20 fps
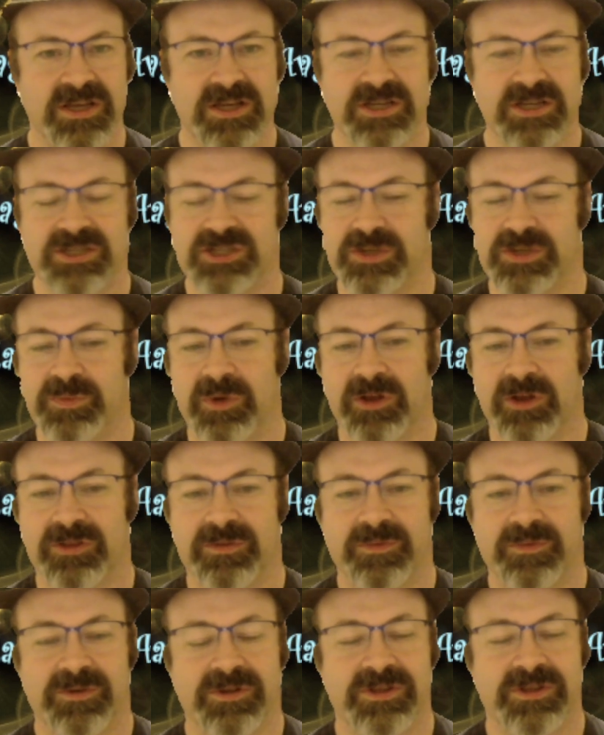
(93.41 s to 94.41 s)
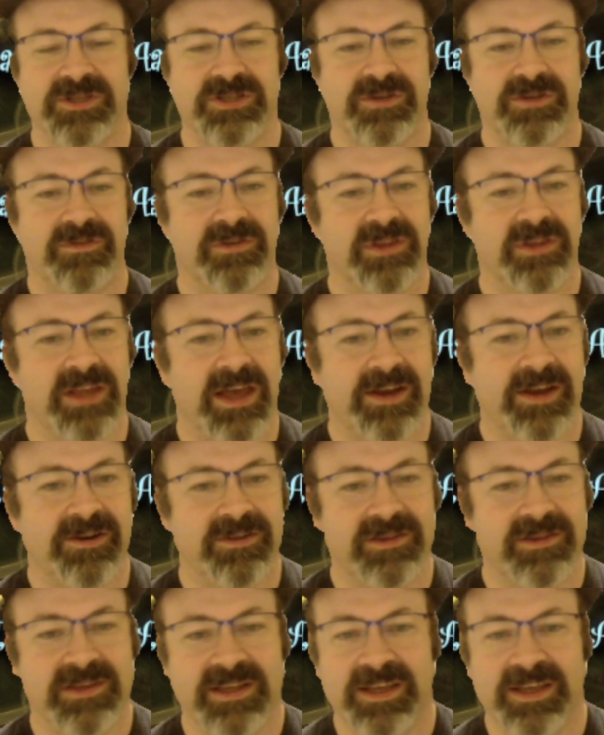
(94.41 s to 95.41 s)
She brought them to the Silver Ladder
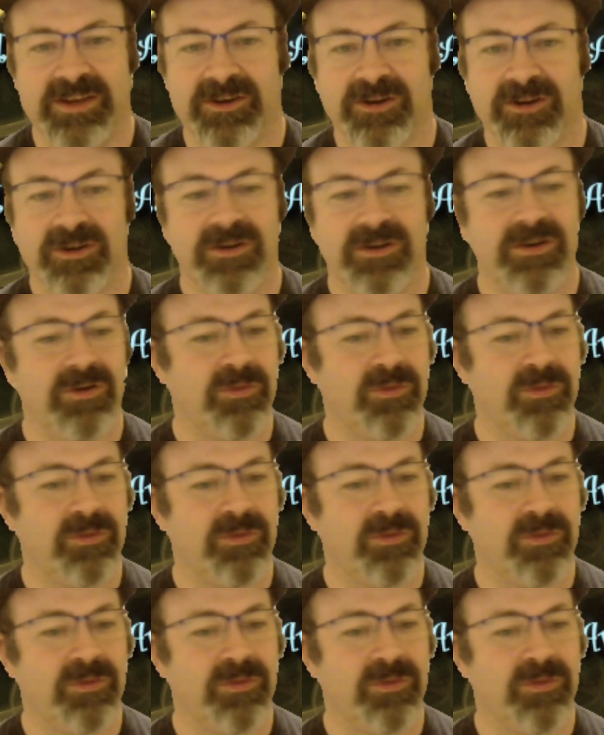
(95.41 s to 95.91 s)
leader,